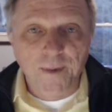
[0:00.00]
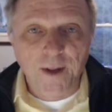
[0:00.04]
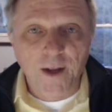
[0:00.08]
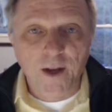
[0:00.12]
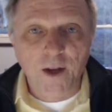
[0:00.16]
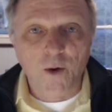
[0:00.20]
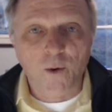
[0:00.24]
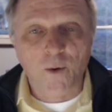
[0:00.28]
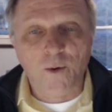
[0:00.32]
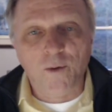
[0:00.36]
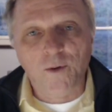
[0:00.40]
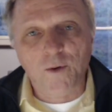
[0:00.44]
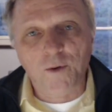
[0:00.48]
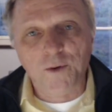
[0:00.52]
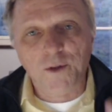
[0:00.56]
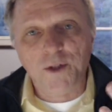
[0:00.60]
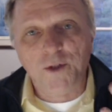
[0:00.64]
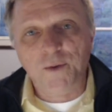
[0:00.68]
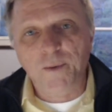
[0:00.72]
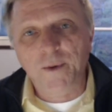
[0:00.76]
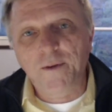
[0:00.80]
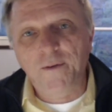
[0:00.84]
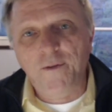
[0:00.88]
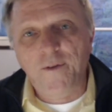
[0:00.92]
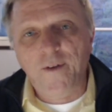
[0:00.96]
those
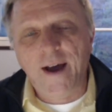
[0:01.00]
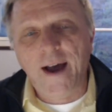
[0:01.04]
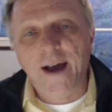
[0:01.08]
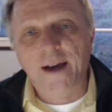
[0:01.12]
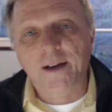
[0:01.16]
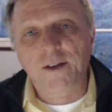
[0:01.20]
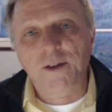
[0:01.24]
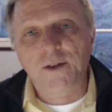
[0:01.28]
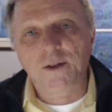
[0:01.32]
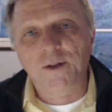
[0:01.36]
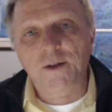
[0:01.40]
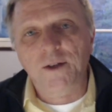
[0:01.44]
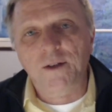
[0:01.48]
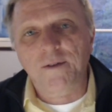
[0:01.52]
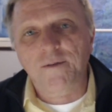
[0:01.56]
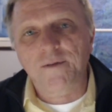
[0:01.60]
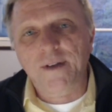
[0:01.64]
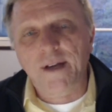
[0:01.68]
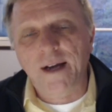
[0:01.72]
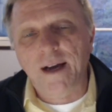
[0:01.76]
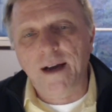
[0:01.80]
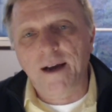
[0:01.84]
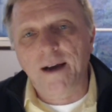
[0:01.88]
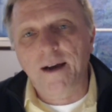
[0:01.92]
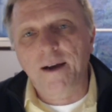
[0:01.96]
3 factors of
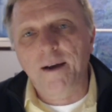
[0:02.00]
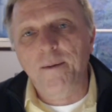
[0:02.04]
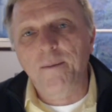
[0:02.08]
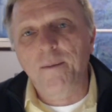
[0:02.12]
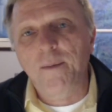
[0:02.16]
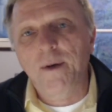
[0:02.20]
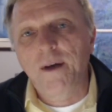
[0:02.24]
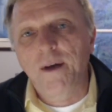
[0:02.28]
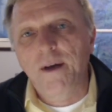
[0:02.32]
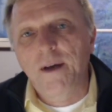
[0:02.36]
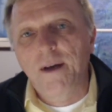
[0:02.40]
time,